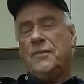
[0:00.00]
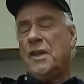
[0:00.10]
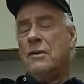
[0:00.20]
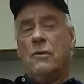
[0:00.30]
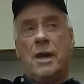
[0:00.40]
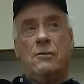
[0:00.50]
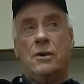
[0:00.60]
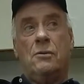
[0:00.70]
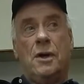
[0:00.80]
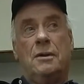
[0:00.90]
It ran
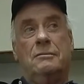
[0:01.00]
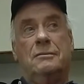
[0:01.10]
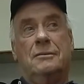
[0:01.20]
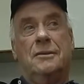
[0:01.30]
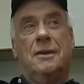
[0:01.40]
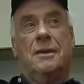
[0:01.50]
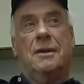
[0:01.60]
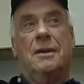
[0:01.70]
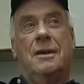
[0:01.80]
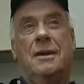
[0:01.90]
real well.
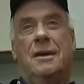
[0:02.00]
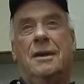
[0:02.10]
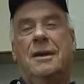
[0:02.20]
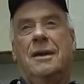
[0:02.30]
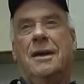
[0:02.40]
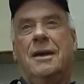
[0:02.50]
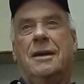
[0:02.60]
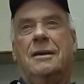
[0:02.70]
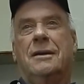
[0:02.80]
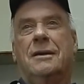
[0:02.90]

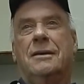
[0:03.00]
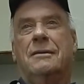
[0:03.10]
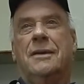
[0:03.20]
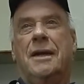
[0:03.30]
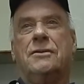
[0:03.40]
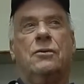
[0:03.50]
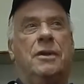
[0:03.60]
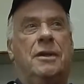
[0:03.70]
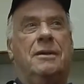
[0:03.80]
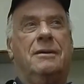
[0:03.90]
And that's one
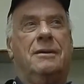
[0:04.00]
that